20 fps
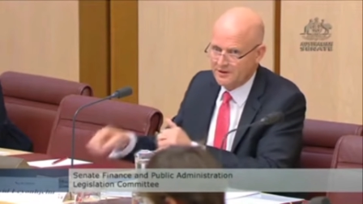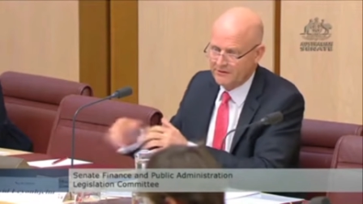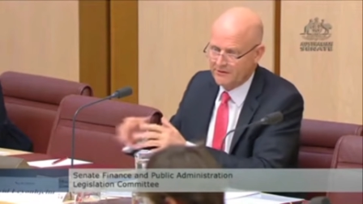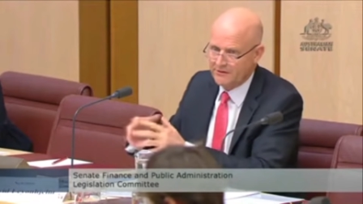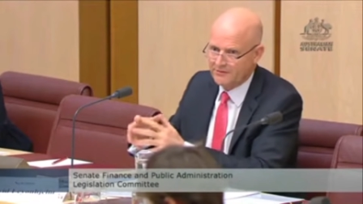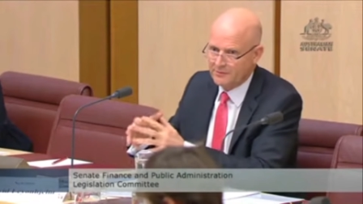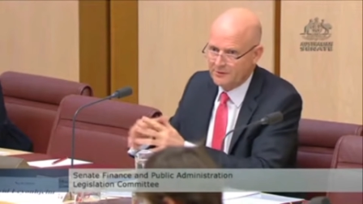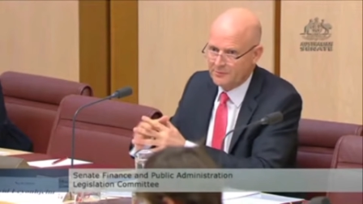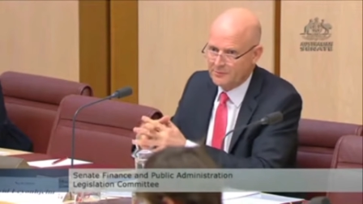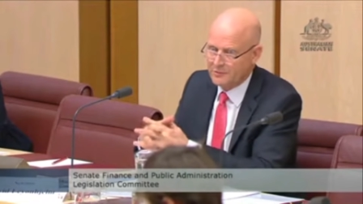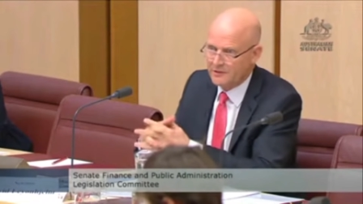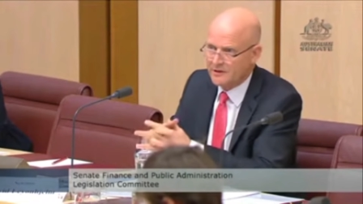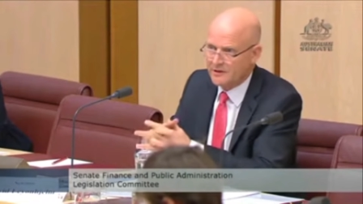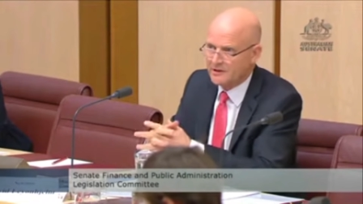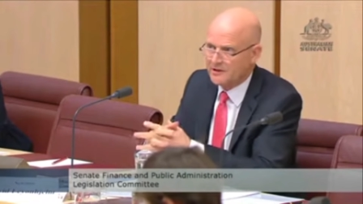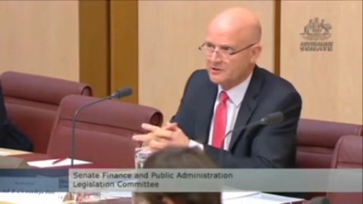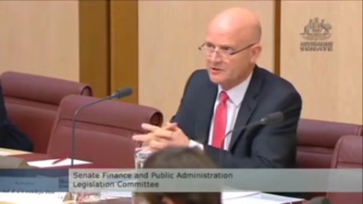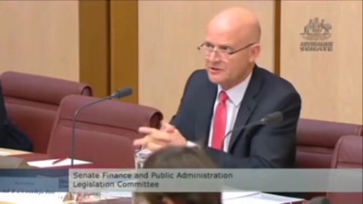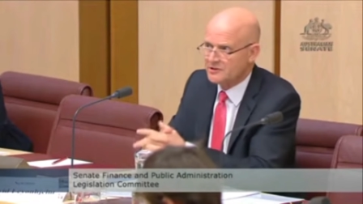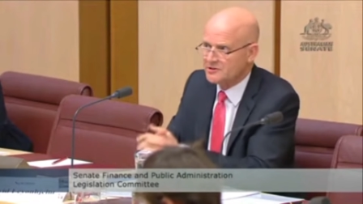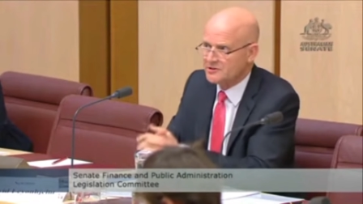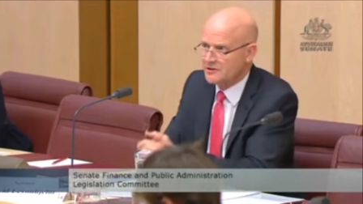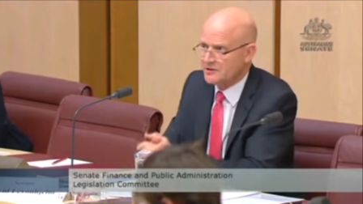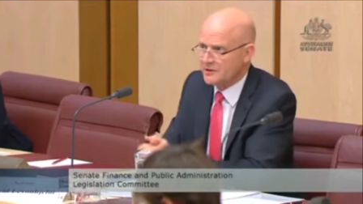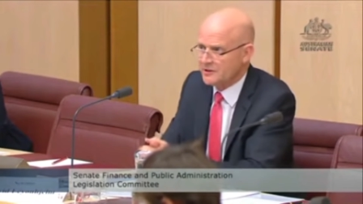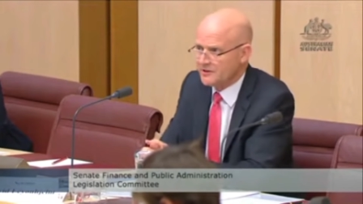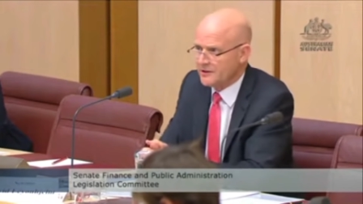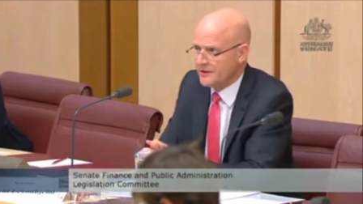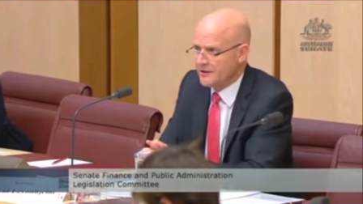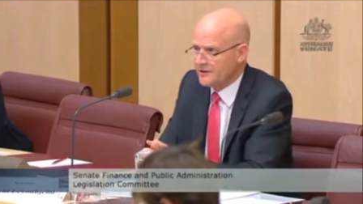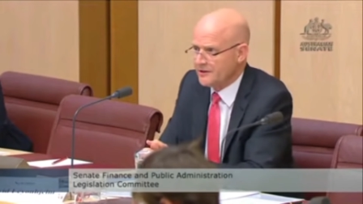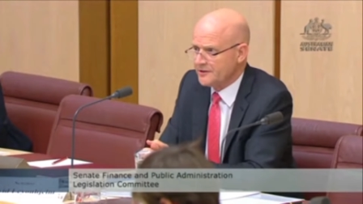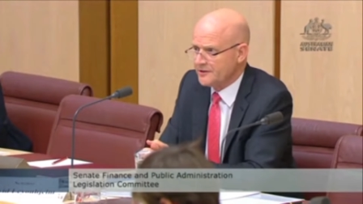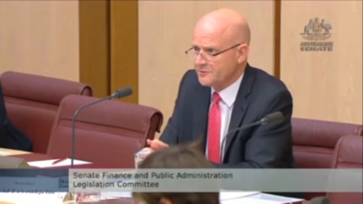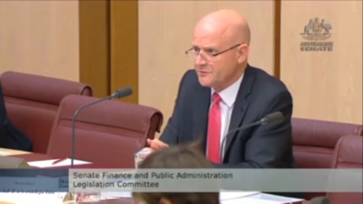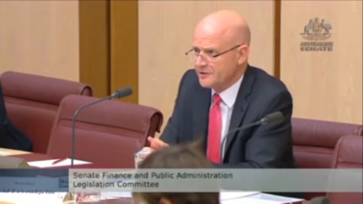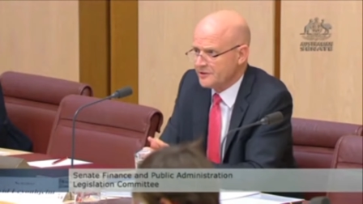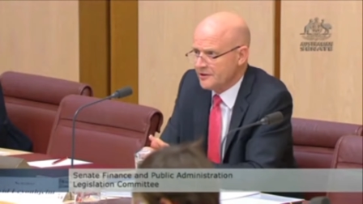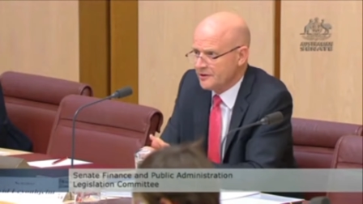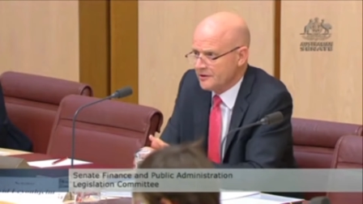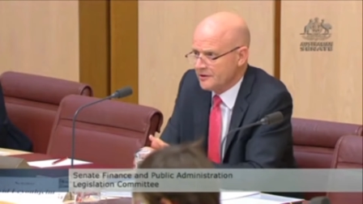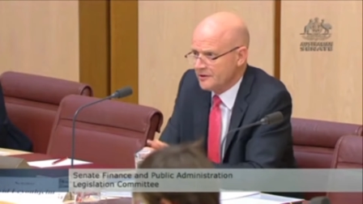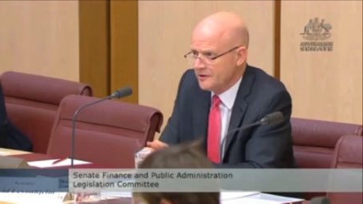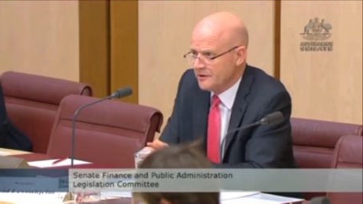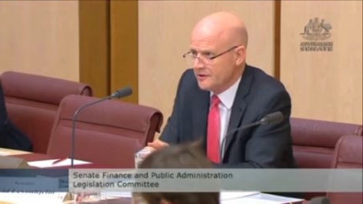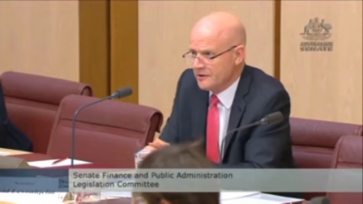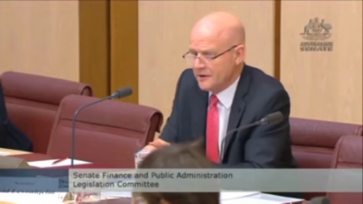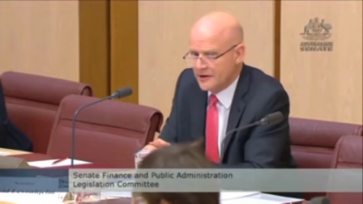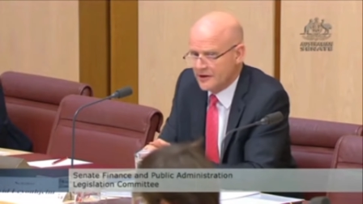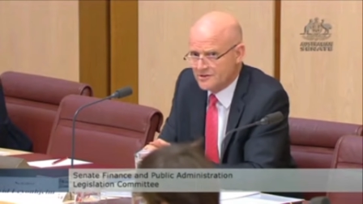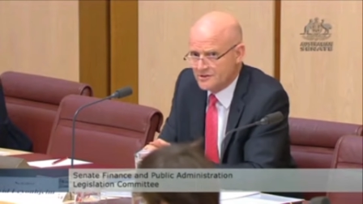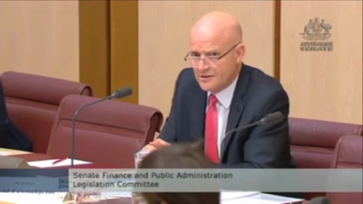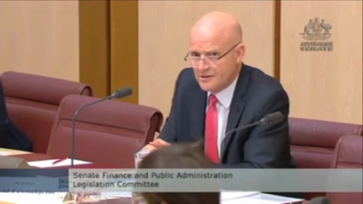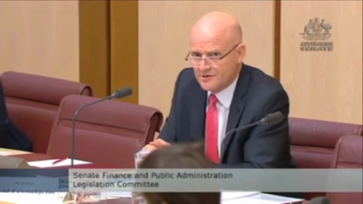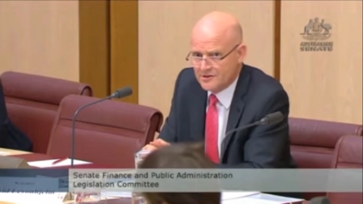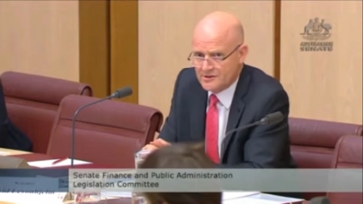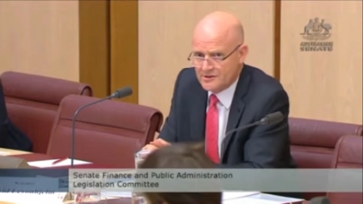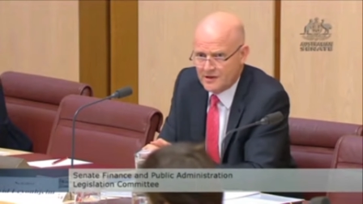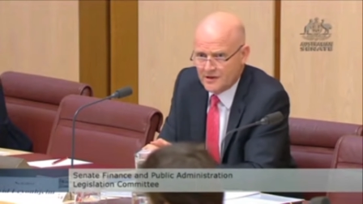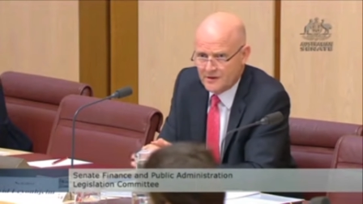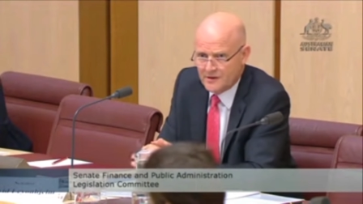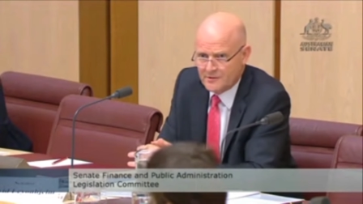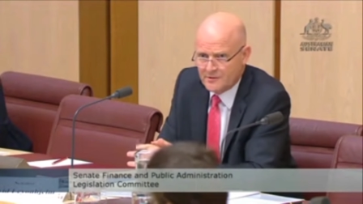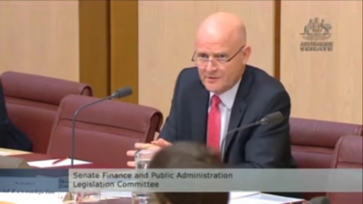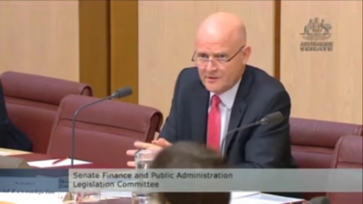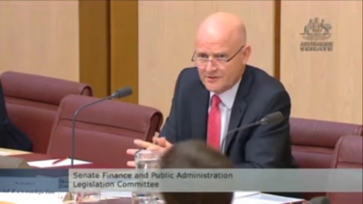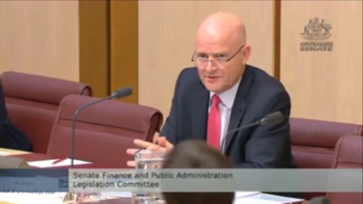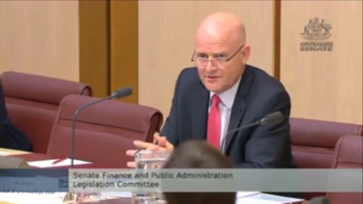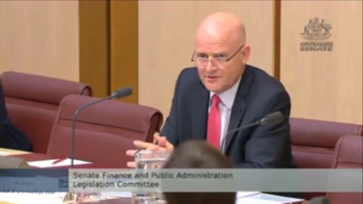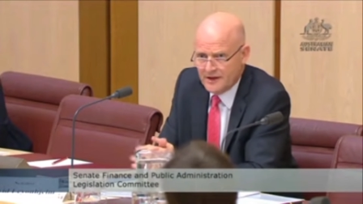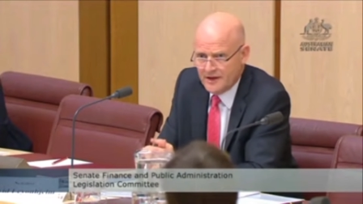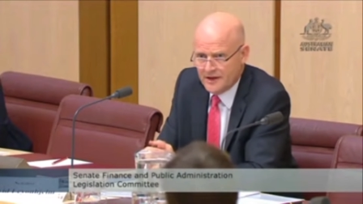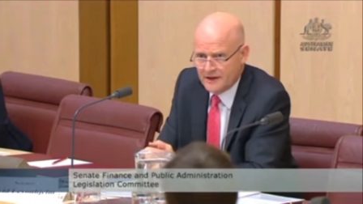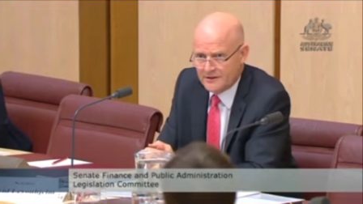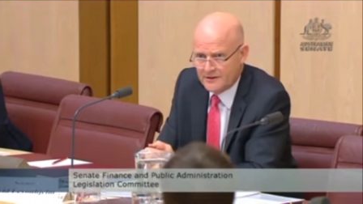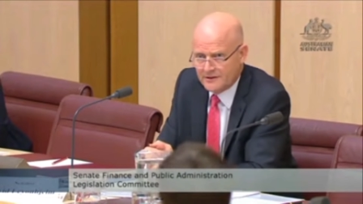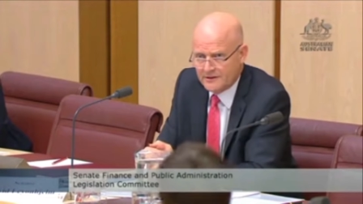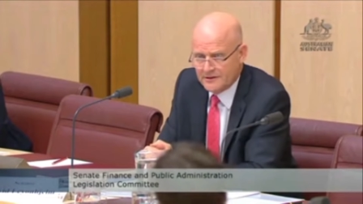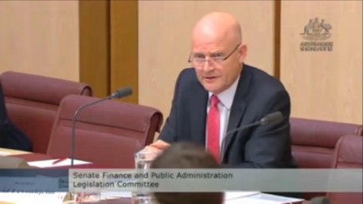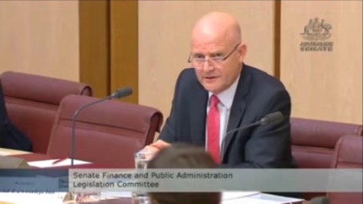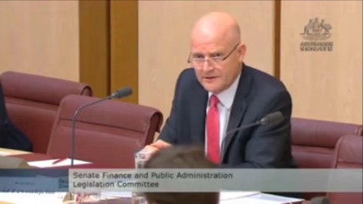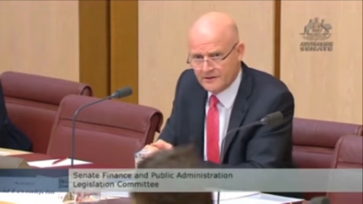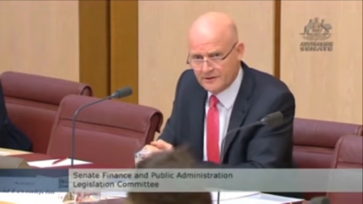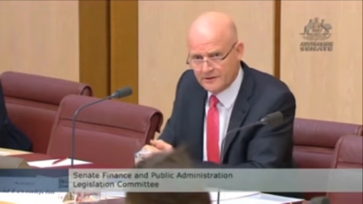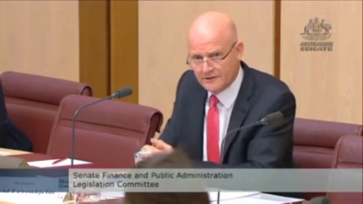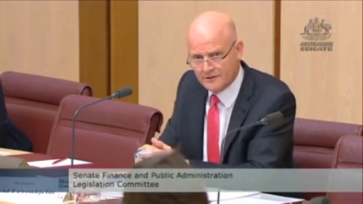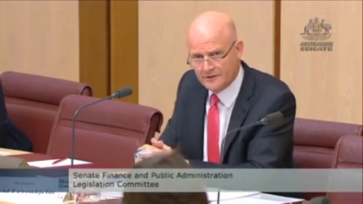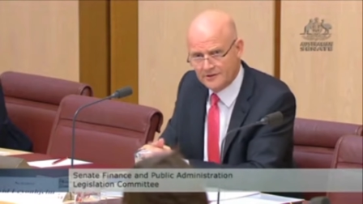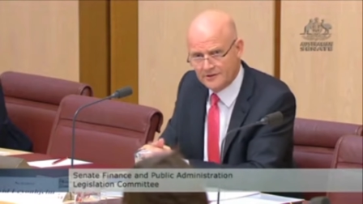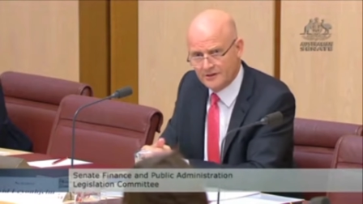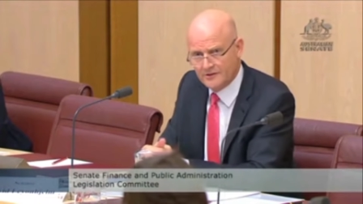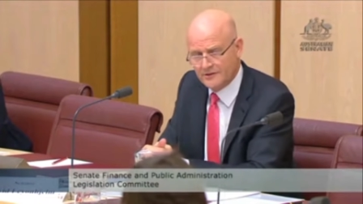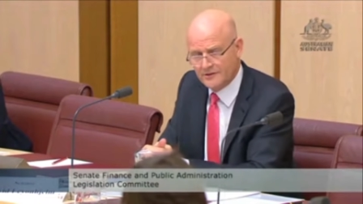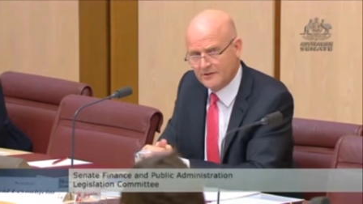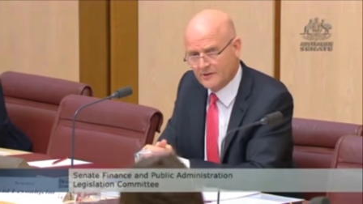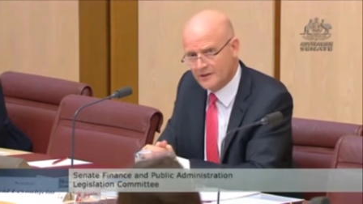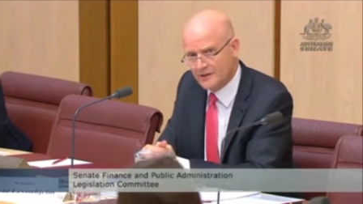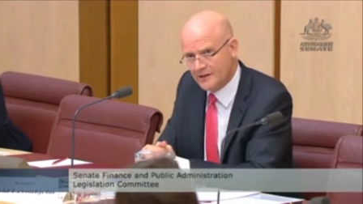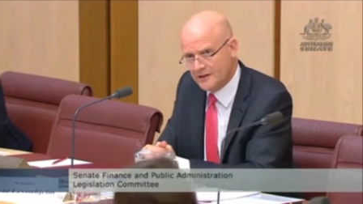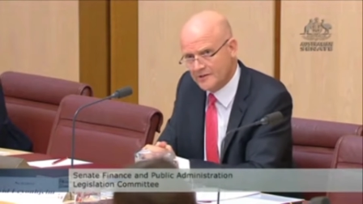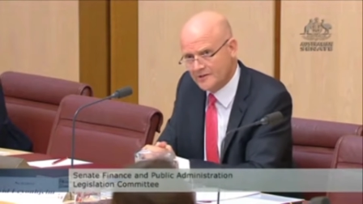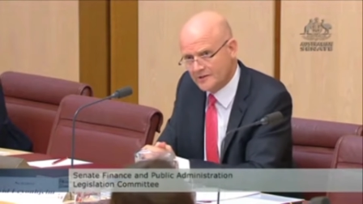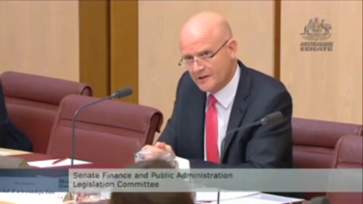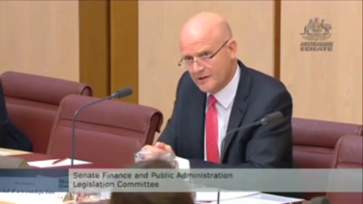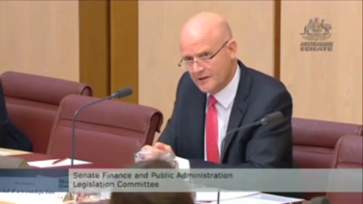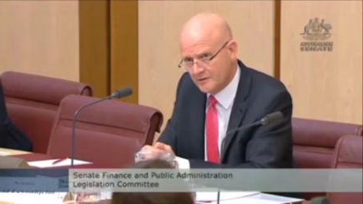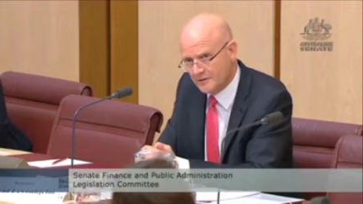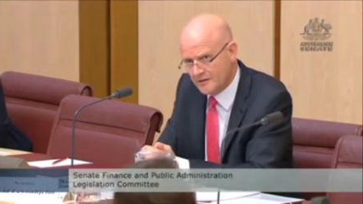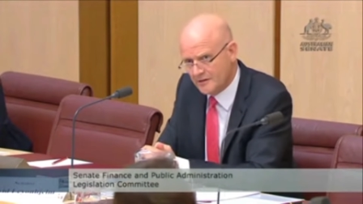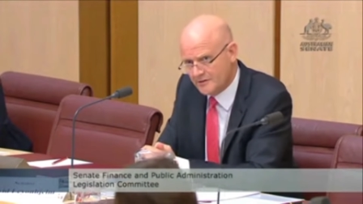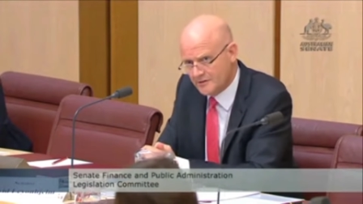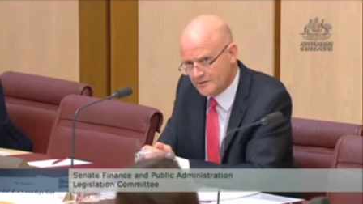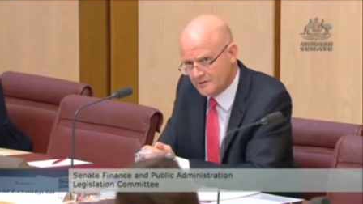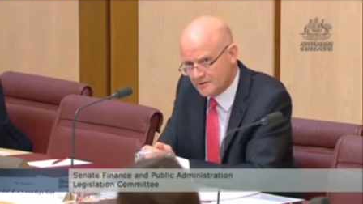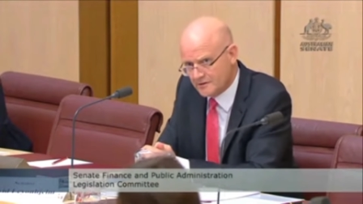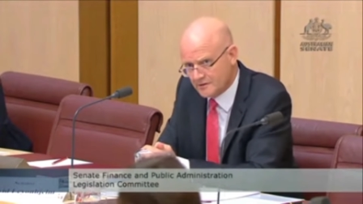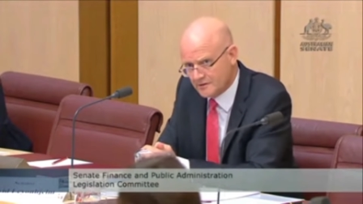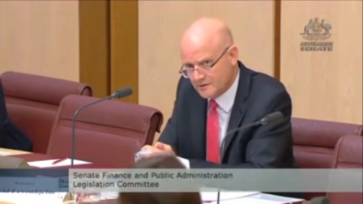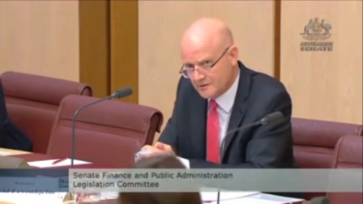So if we put in a question on notice, will you access the ABS data and so you can answer that question?